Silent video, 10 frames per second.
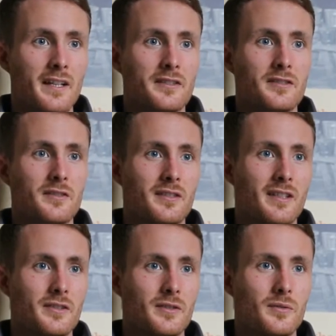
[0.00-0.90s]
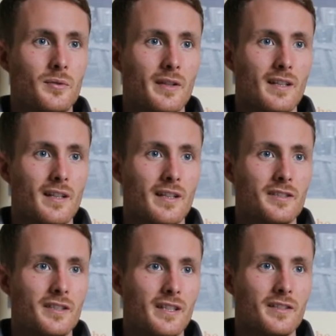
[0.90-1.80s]
So it's gone through quite a lot of
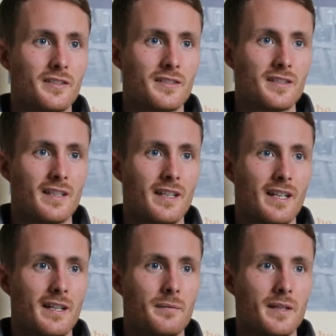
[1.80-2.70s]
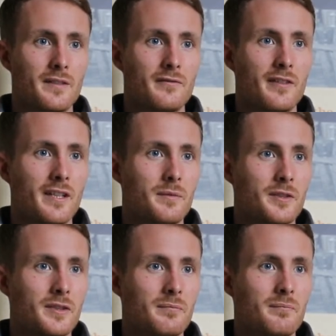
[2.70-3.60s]
changes. It's very
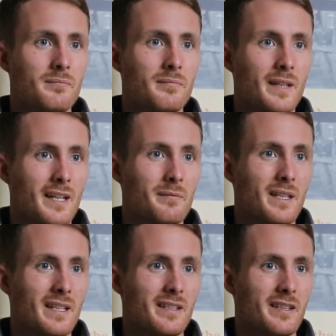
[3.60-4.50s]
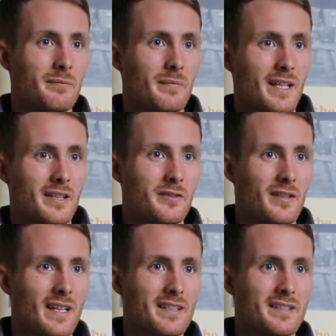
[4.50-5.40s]
much a man-made kind of manicured
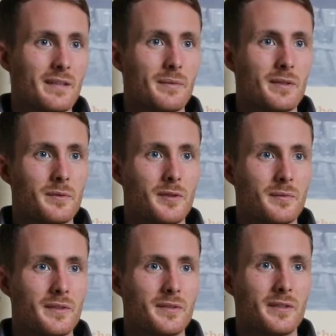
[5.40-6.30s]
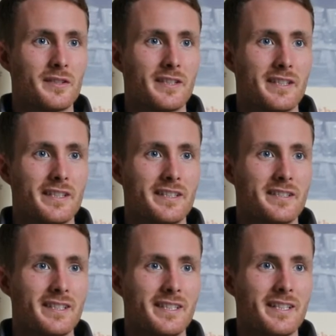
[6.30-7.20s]
landscape at the moment, which is what you can kind of
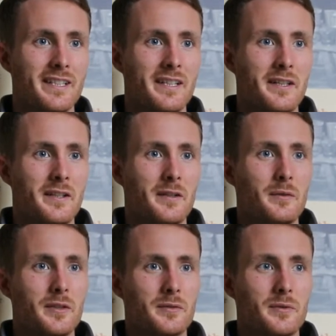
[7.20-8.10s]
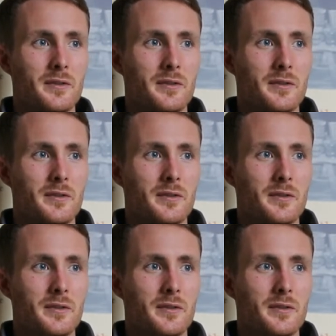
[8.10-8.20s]
see, which